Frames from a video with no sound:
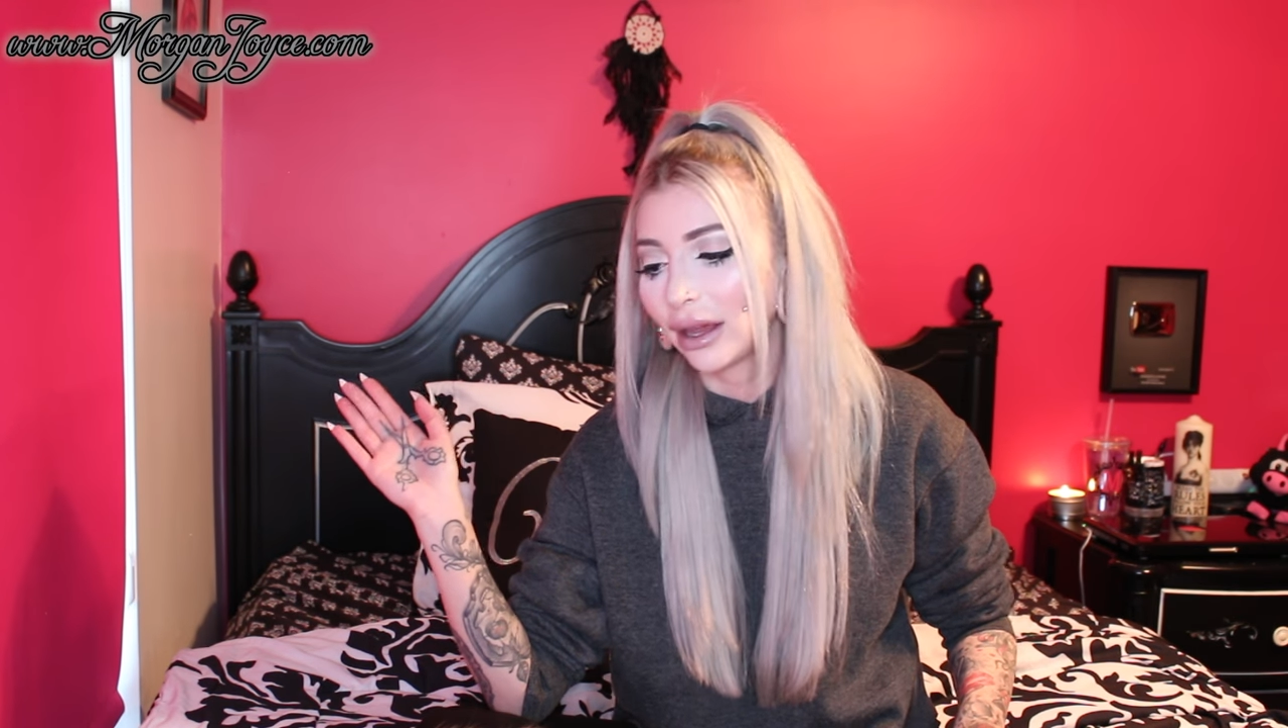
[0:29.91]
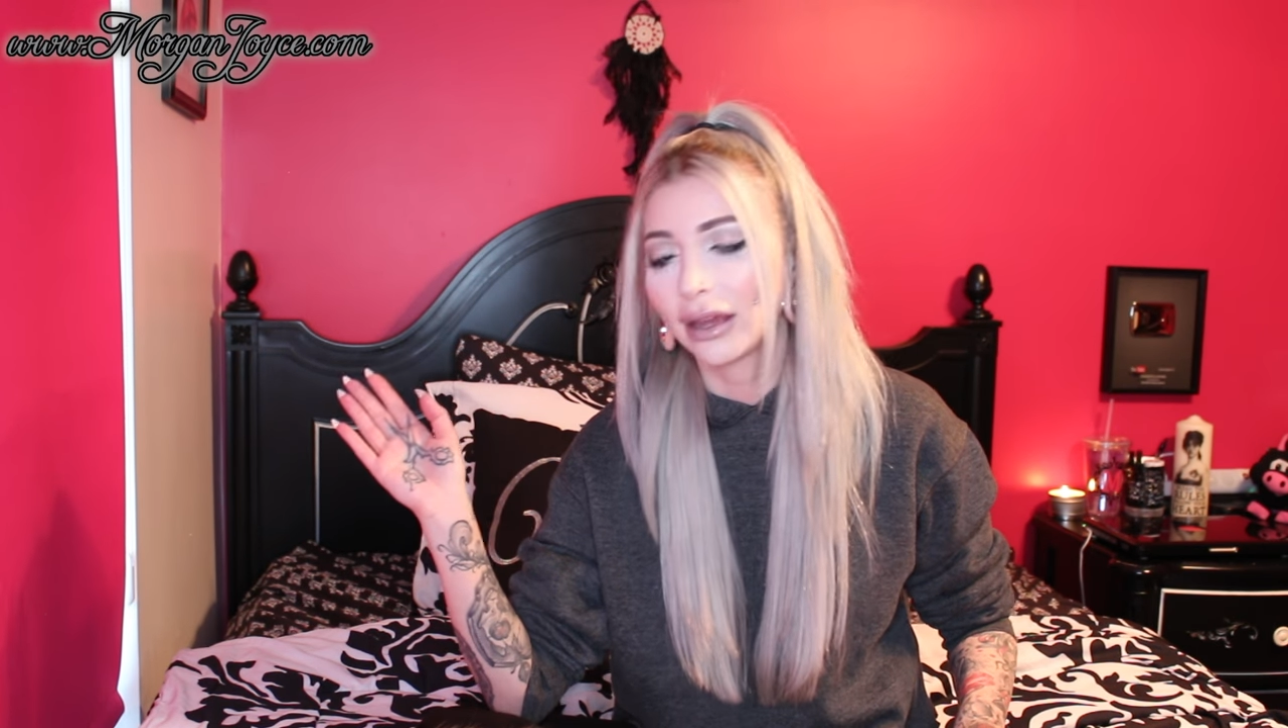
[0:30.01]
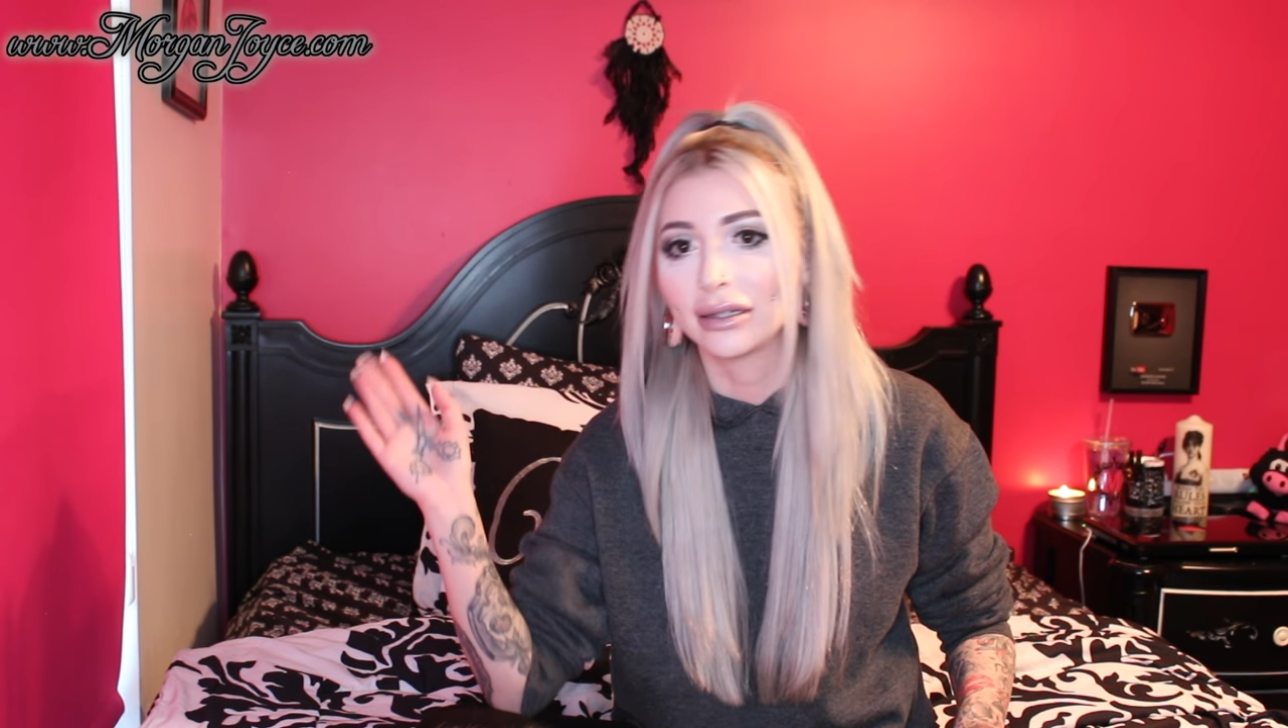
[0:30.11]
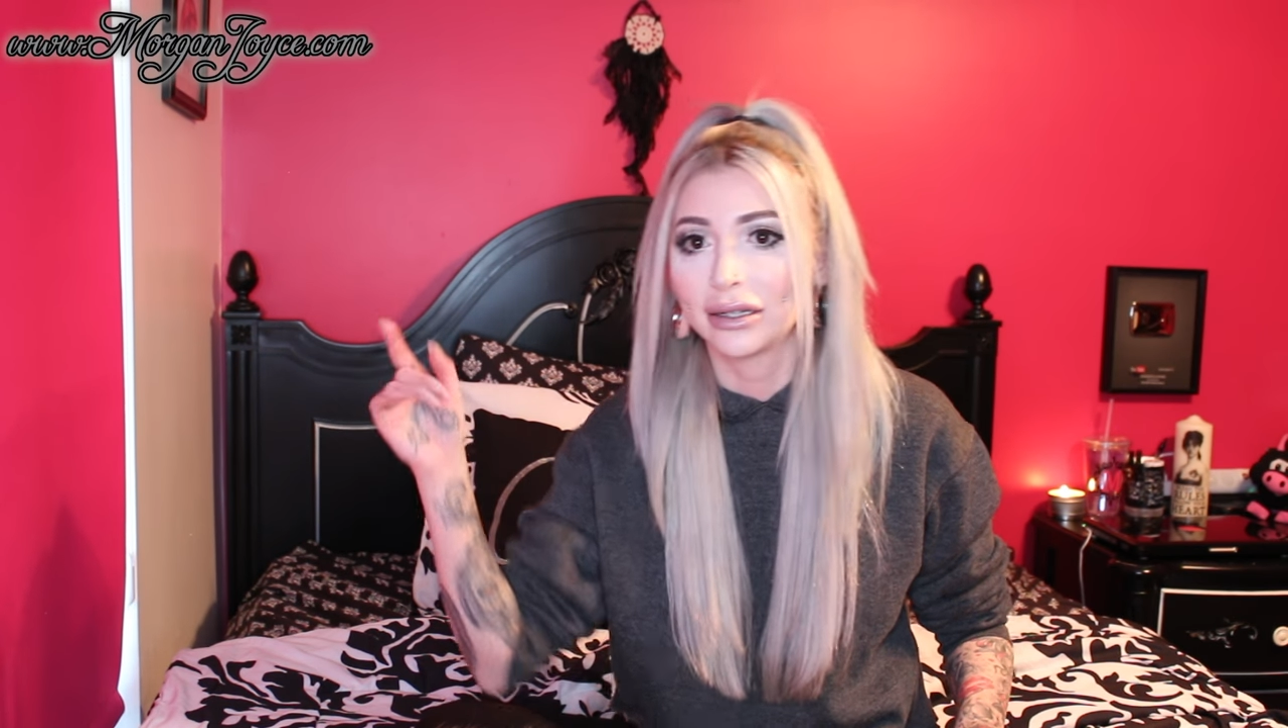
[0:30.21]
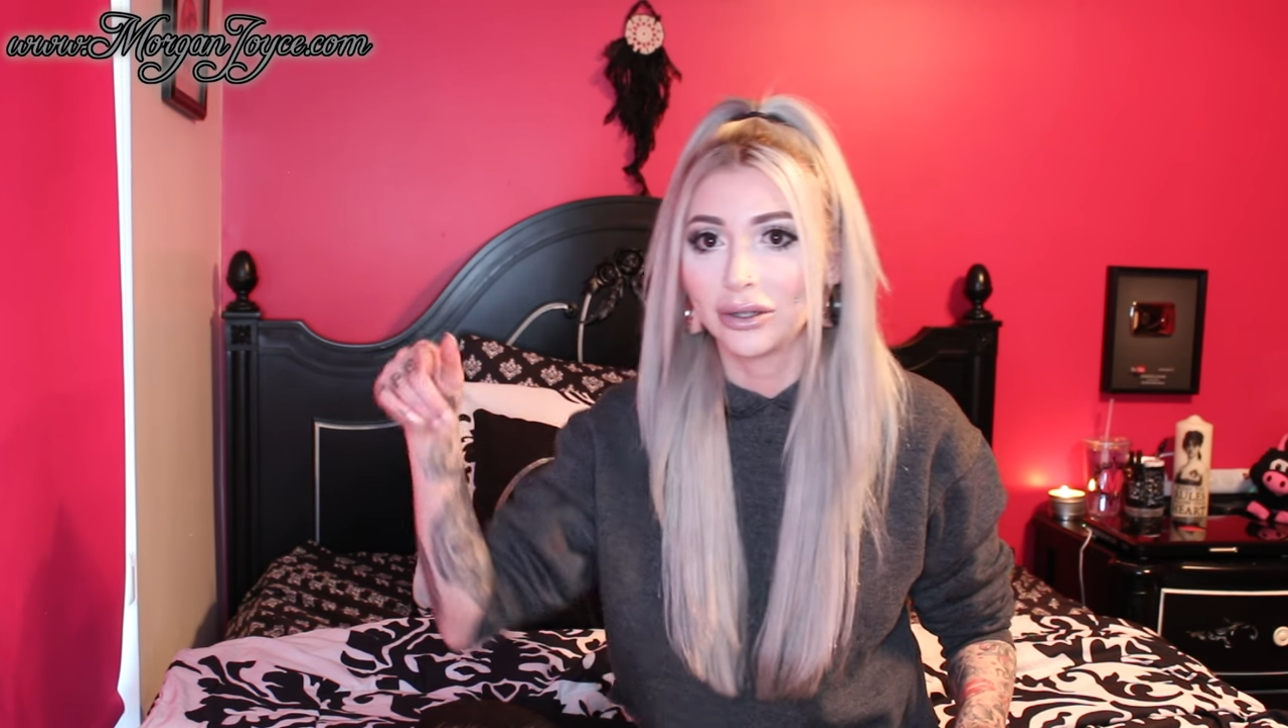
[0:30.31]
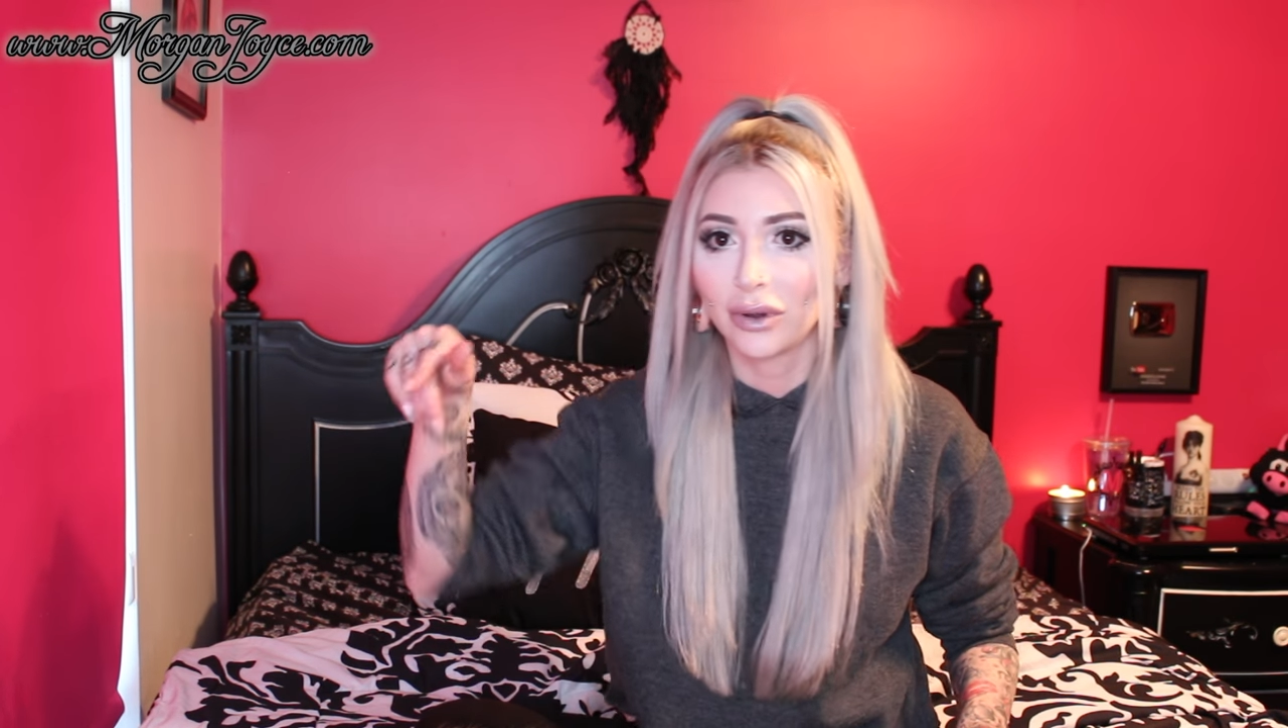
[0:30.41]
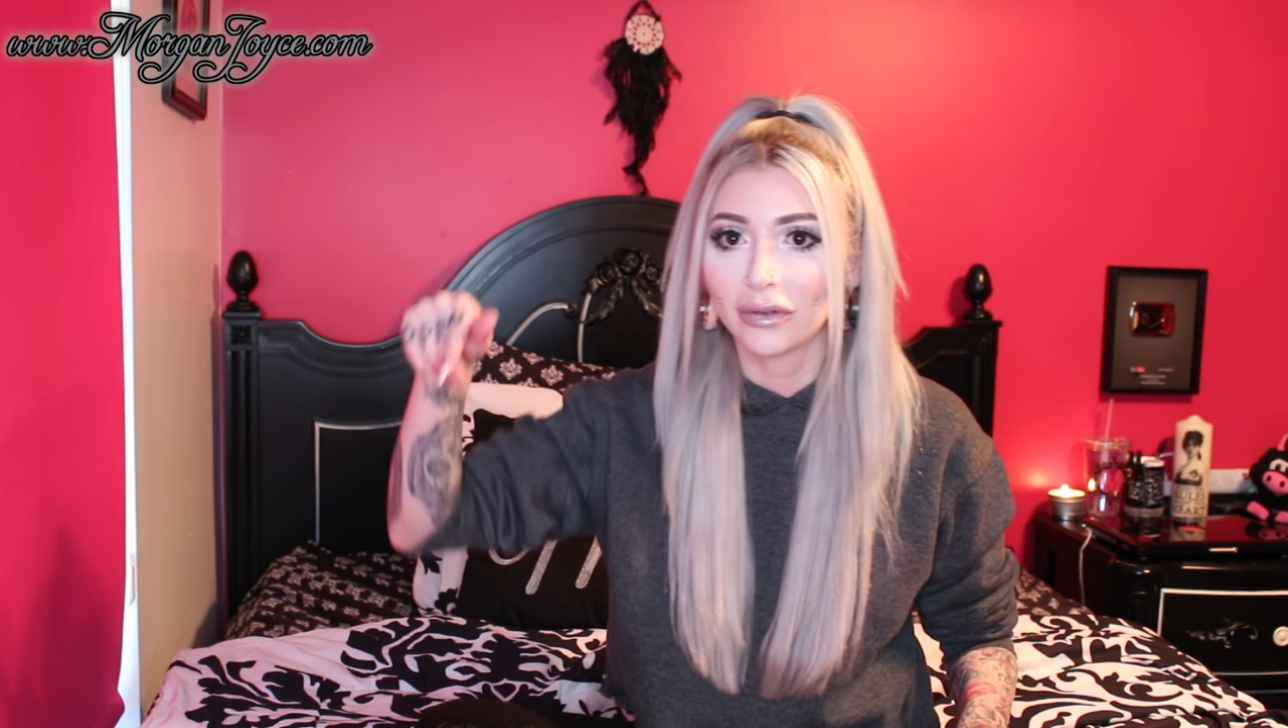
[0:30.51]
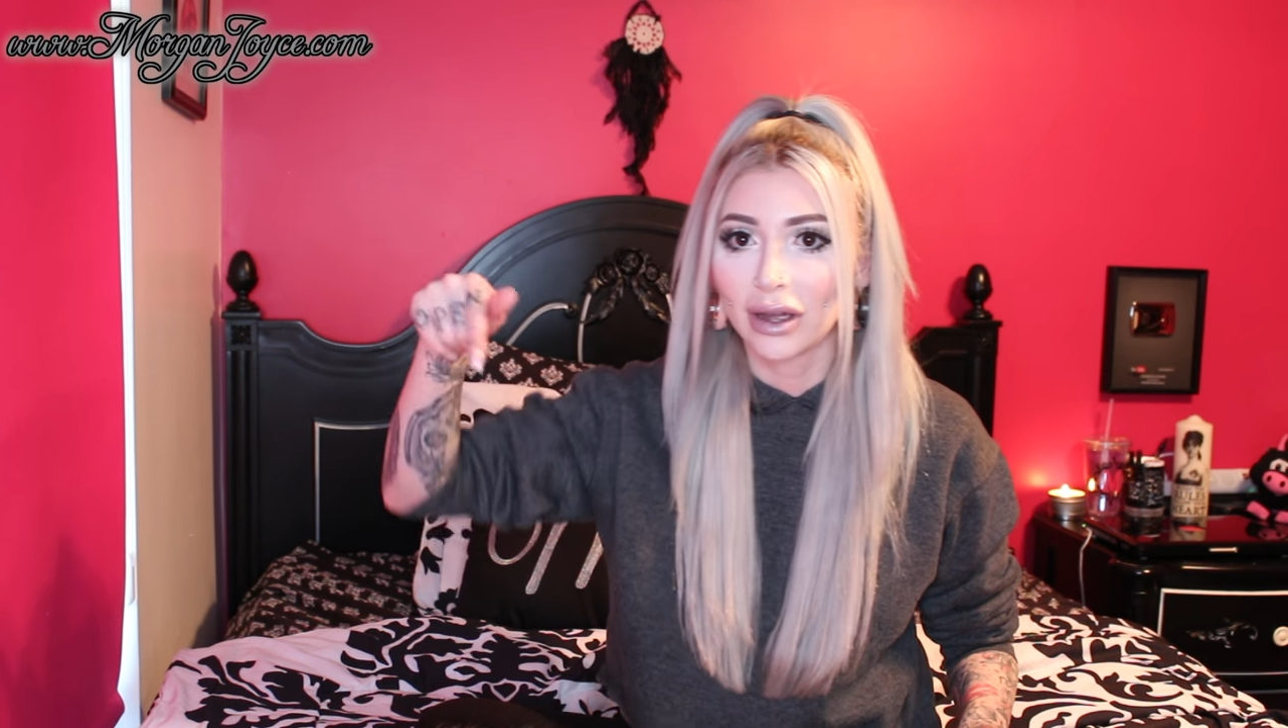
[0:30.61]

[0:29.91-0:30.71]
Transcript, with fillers: And I do have